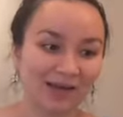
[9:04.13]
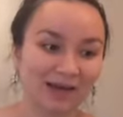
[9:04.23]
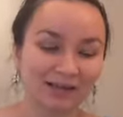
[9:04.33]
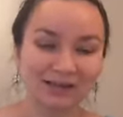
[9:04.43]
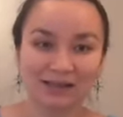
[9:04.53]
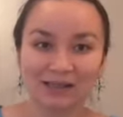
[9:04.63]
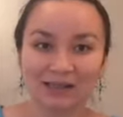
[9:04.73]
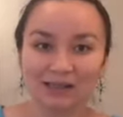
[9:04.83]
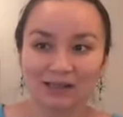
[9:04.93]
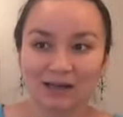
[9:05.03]
got
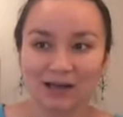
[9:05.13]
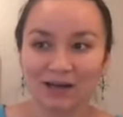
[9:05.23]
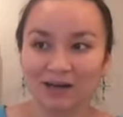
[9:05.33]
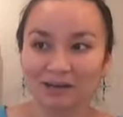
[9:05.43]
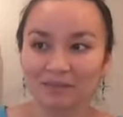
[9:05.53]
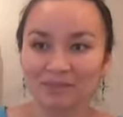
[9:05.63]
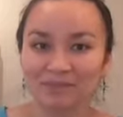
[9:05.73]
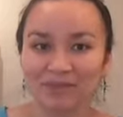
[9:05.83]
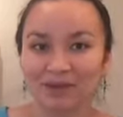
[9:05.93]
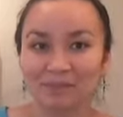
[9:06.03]

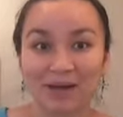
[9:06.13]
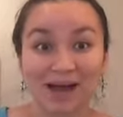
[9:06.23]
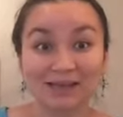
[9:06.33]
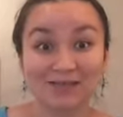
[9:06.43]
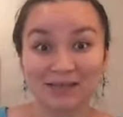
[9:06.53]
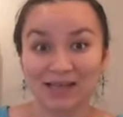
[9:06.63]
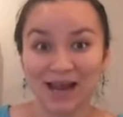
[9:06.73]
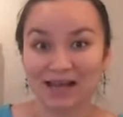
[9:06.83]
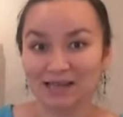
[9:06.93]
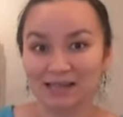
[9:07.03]
a bag of
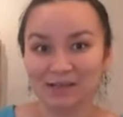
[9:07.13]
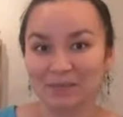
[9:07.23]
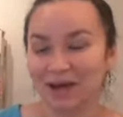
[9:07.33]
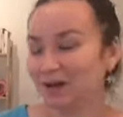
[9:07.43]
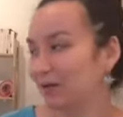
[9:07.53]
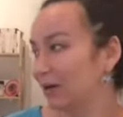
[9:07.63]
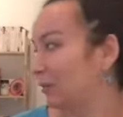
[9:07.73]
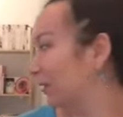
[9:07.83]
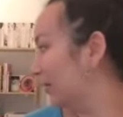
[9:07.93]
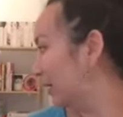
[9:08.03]
snacks in the background.
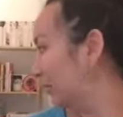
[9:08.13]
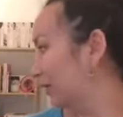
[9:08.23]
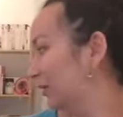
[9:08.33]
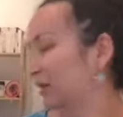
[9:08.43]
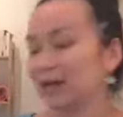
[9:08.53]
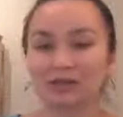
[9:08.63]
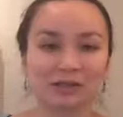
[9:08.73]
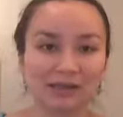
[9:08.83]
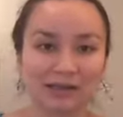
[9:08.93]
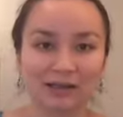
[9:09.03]
Well, I don't think you can
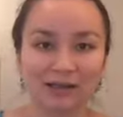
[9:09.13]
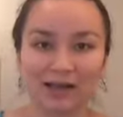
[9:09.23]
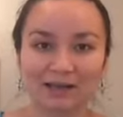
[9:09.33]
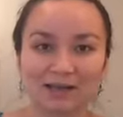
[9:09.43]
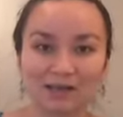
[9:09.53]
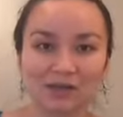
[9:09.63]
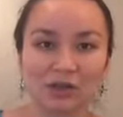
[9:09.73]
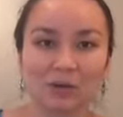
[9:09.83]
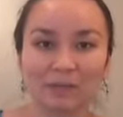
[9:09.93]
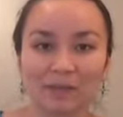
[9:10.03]
actually see it yet. It doesn't
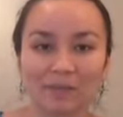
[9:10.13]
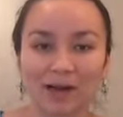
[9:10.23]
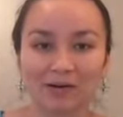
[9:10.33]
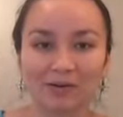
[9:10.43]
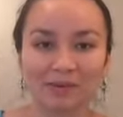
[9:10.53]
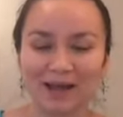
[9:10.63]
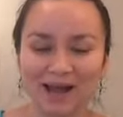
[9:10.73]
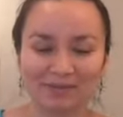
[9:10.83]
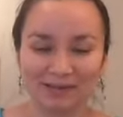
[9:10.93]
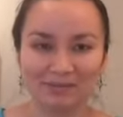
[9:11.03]
show up in the background, but I
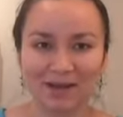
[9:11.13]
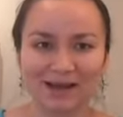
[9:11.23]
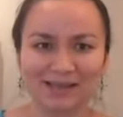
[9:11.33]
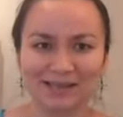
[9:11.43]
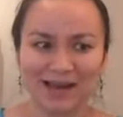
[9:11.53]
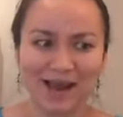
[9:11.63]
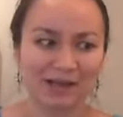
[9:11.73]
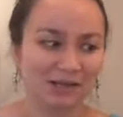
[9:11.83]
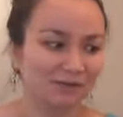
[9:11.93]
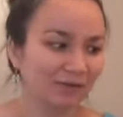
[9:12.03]
have like a bag of
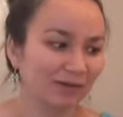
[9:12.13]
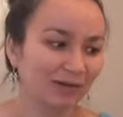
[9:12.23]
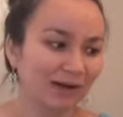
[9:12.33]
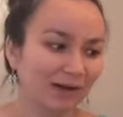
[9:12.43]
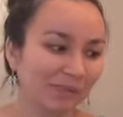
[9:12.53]
snacks for,